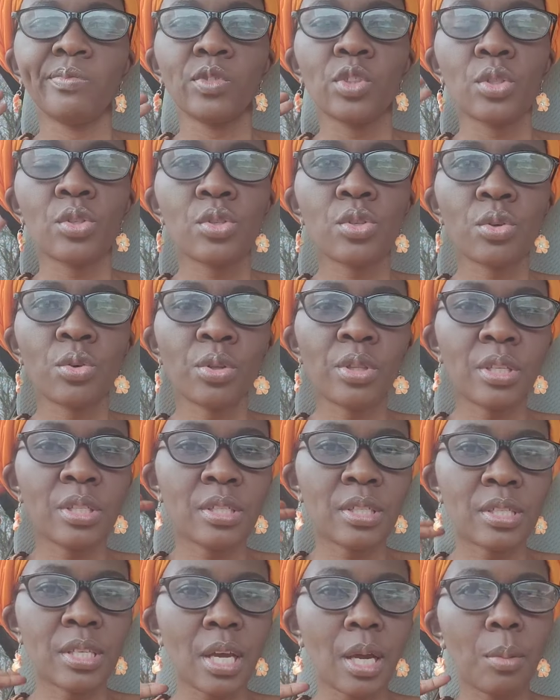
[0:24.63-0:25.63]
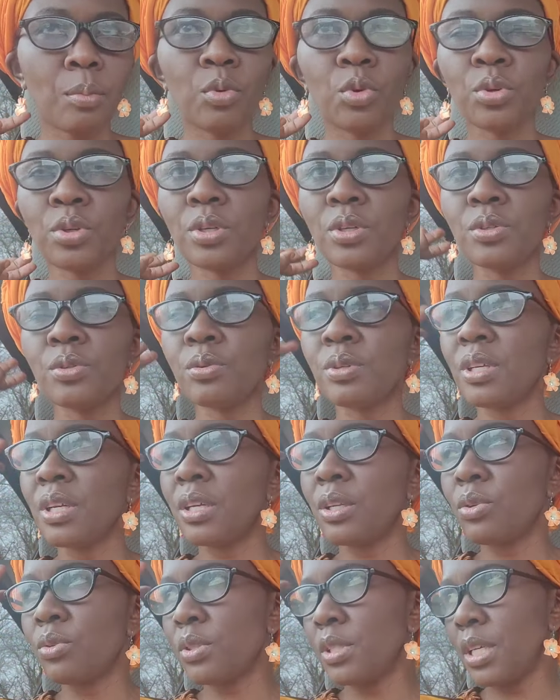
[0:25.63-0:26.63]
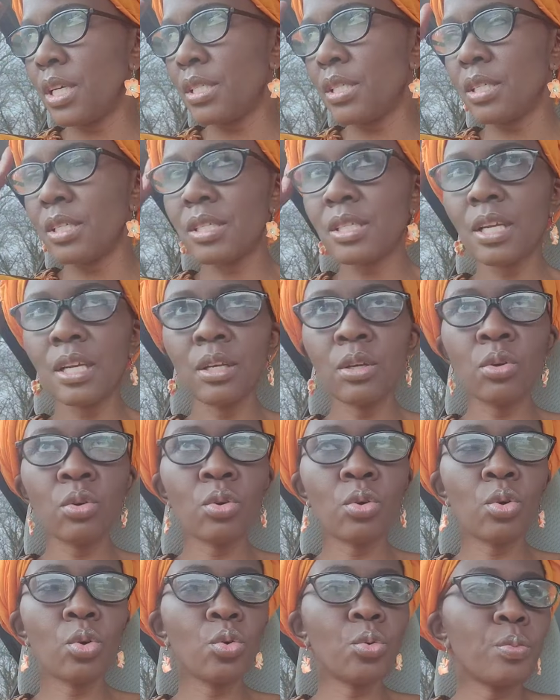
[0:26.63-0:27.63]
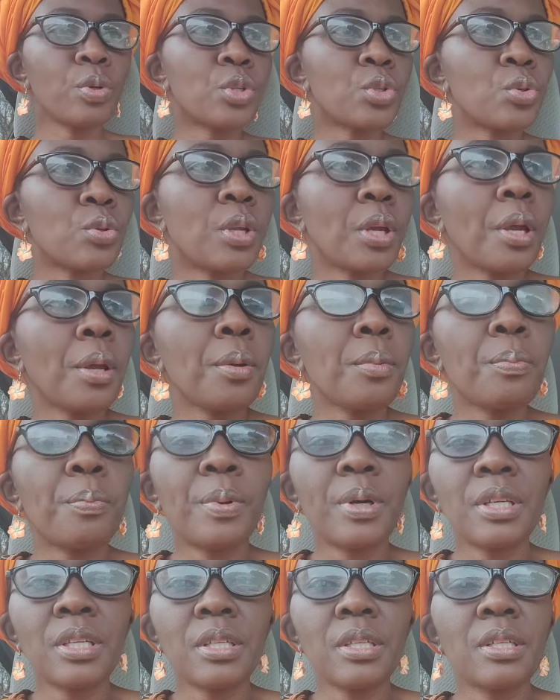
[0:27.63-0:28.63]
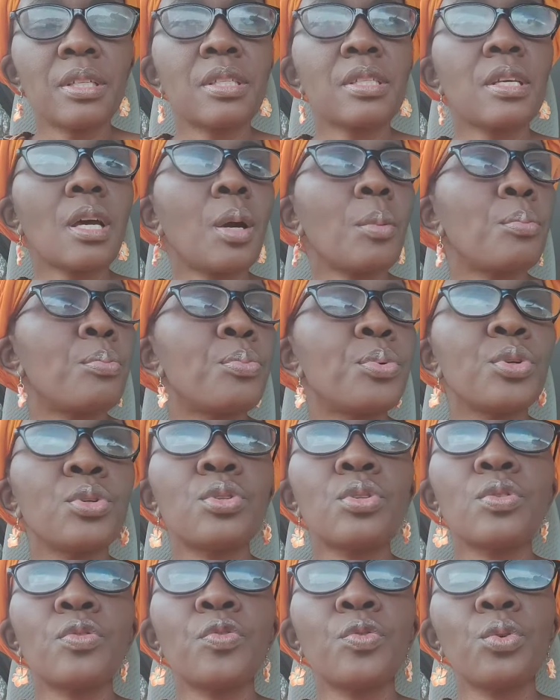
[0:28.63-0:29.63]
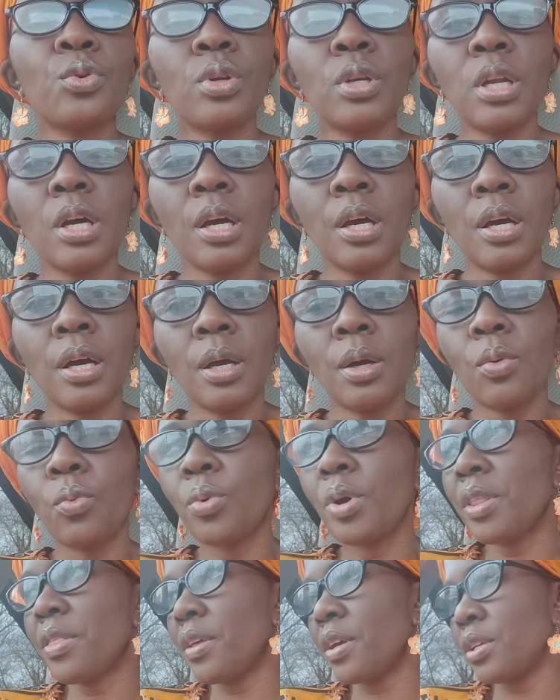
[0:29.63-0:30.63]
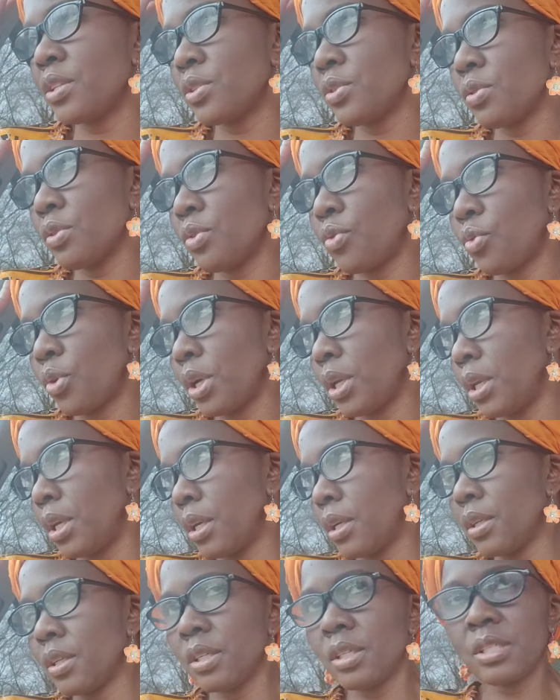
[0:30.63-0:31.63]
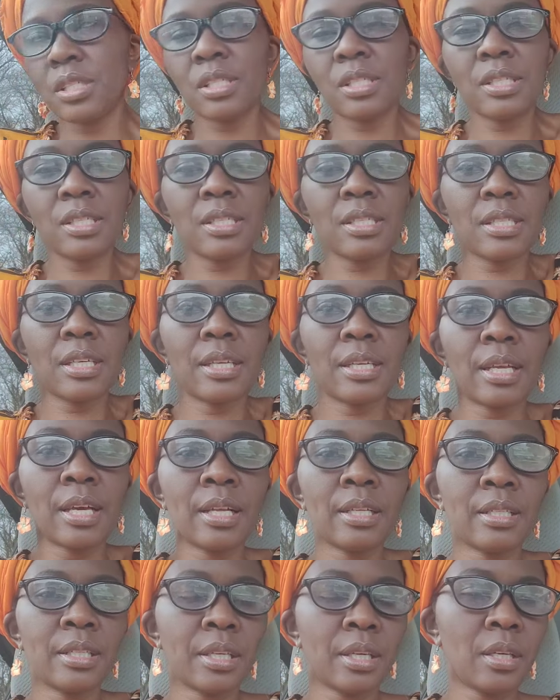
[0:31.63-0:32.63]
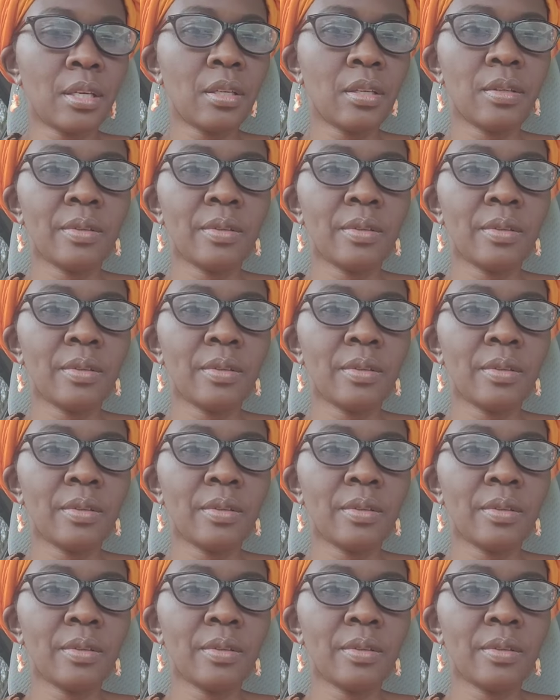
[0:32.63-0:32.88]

So this is how I'm looking today. In New Jersey, it's a little gloomy today, but it's a beautiful weather. It's not raining. It's just a dull day.